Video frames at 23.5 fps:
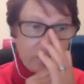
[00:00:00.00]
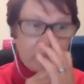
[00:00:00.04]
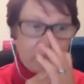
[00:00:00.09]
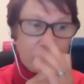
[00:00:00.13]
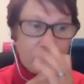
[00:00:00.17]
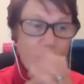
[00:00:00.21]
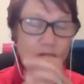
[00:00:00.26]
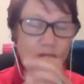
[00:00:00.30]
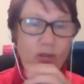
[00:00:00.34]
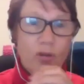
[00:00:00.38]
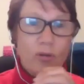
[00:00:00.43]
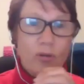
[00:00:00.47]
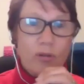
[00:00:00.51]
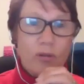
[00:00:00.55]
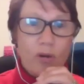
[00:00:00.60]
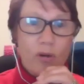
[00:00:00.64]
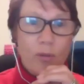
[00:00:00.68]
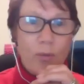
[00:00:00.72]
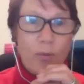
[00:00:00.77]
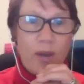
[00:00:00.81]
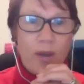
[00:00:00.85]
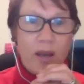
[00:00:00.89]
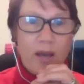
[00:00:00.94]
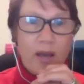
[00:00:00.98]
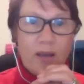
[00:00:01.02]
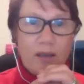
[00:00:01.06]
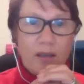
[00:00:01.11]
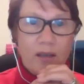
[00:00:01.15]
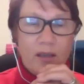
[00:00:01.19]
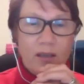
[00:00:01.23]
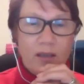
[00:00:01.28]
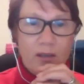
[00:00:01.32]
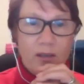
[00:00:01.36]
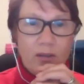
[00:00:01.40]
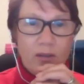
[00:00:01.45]
mature about,
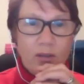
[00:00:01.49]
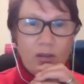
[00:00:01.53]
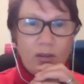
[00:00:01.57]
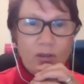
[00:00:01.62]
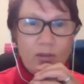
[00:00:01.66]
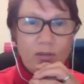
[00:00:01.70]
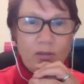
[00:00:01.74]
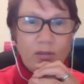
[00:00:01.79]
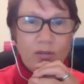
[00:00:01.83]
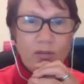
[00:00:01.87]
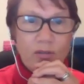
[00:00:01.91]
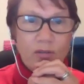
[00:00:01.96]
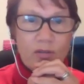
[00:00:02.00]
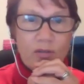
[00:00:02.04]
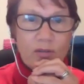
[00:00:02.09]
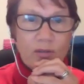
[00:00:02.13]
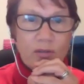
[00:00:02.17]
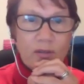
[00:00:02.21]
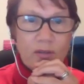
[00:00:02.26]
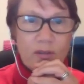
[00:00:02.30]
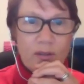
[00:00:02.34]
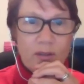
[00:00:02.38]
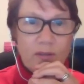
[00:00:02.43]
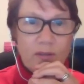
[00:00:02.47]
and the coaches have